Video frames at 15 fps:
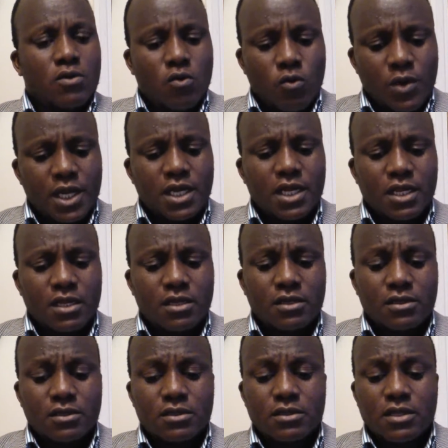
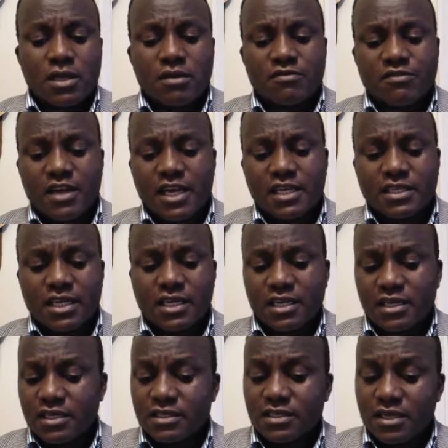Winning the fight
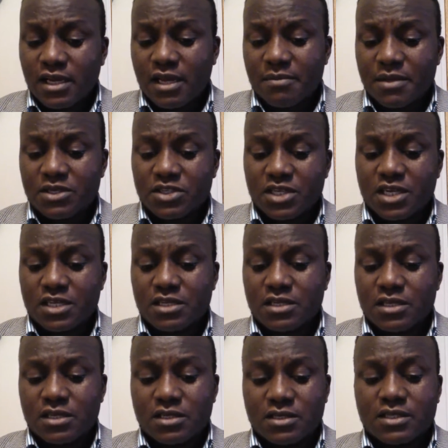against climate change
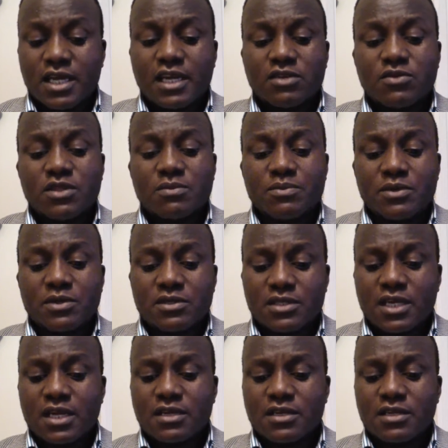starts with
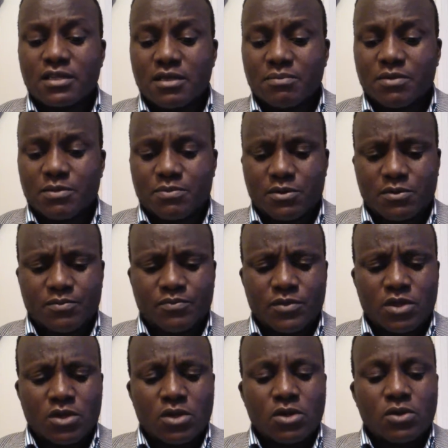protecting the people
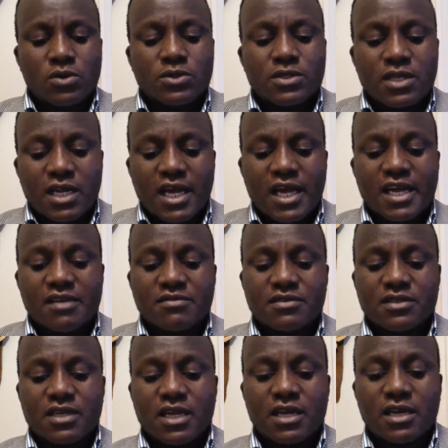whose
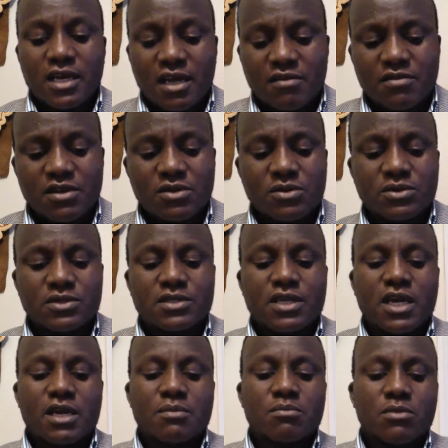lives and livelihoods
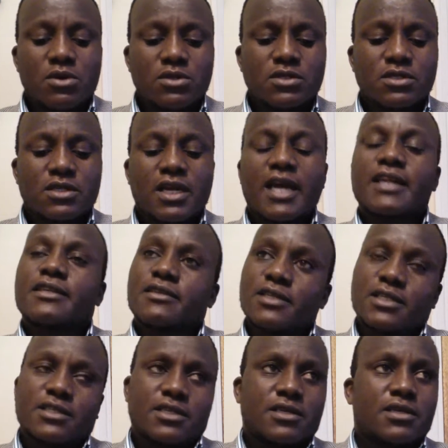are most at
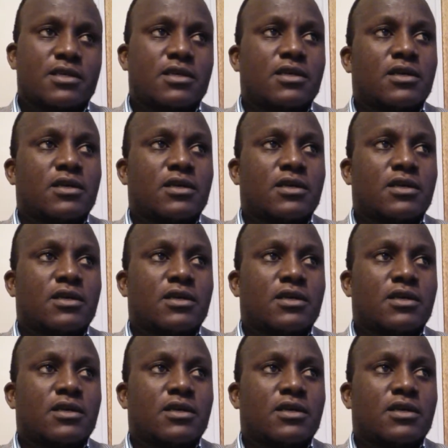risk.